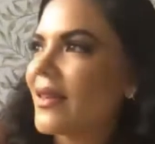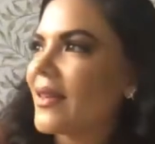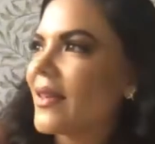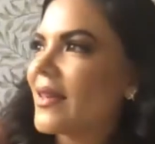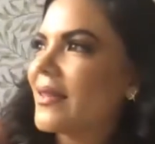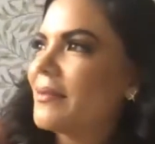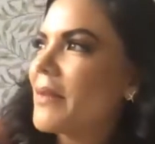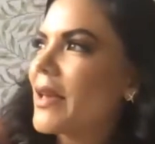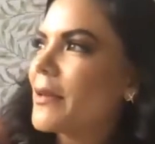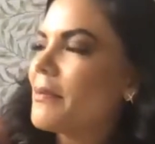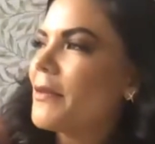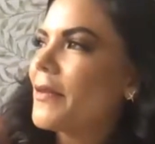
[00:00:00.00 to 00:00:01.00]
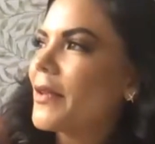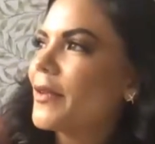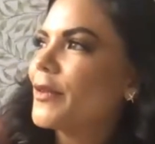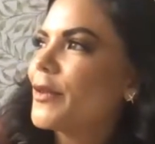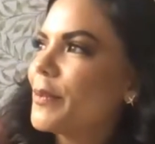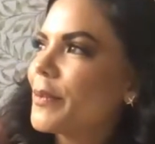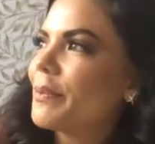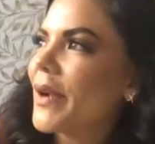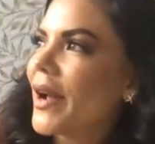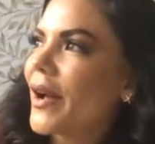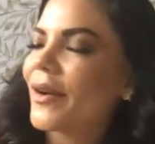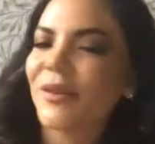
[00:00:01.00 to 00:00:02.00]
made me feel so
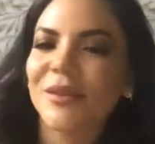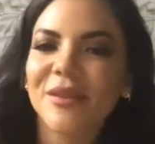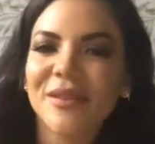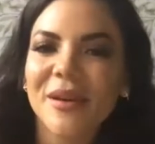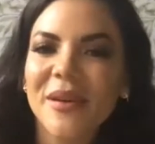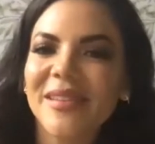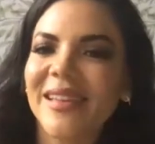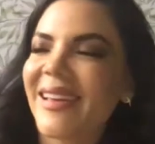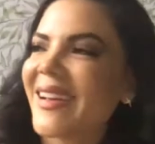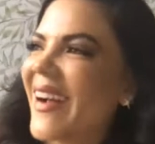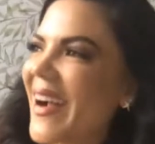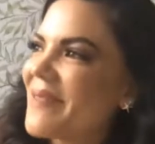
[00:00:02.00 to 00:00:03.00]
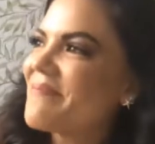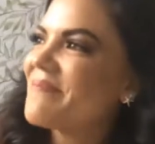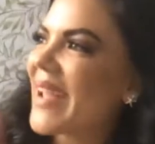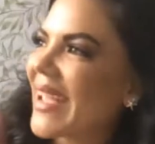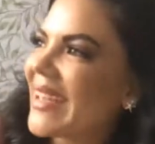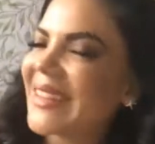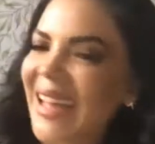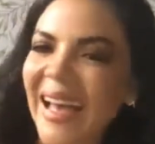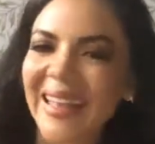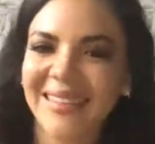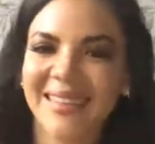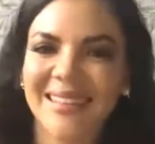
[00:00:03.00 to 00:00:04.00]
proud because I was like, I made
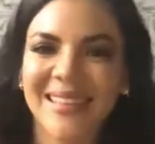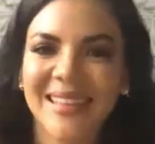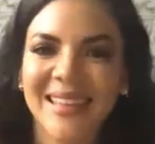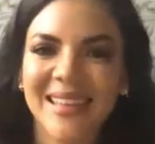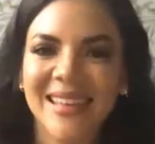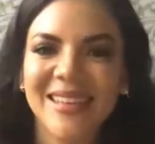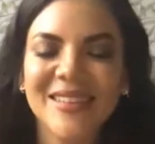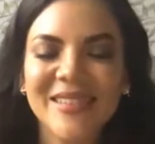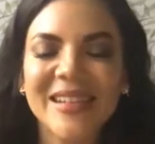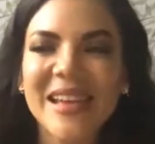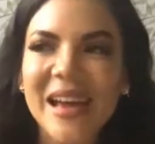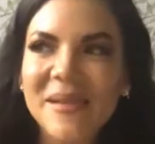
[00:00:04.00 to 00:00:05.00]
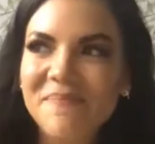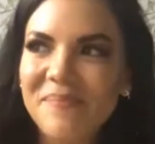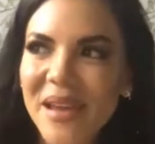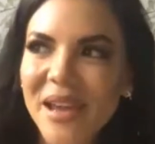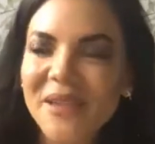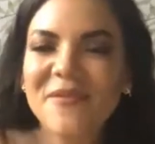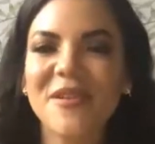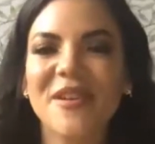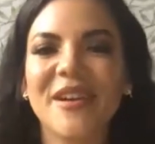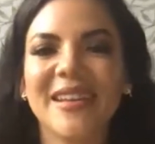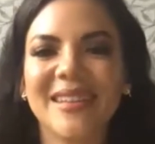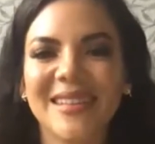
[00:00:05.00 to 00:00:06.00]
that, and I pay for
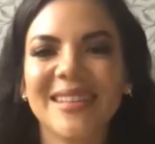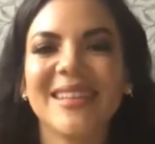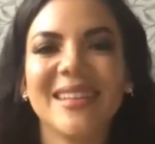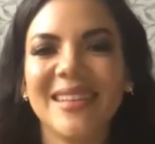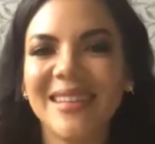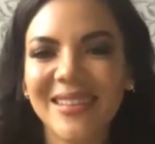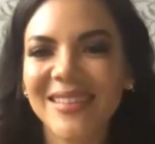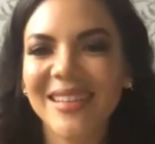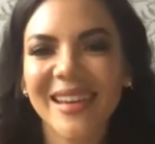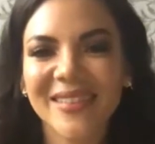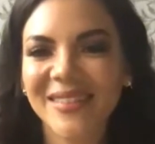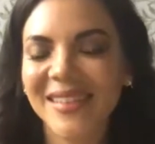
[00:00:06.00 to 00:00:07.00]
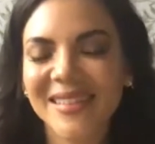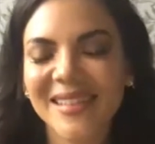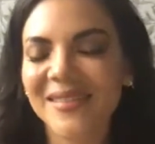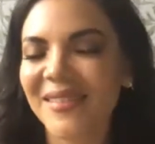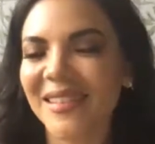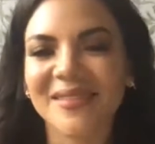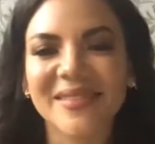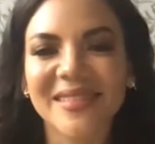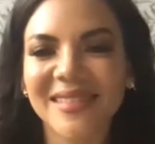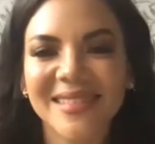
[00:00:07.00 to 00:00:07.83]
it. And those kind of things are wonderful.